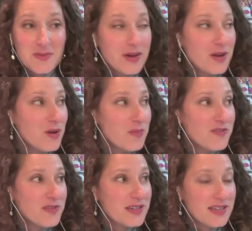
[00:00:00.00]
but
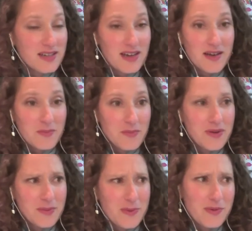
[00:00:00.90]
hopefully
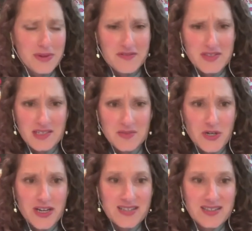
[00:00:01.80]
we have 6 more
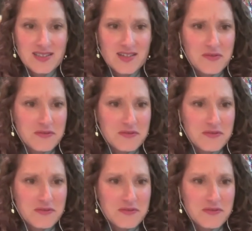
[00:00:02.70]
nights. So.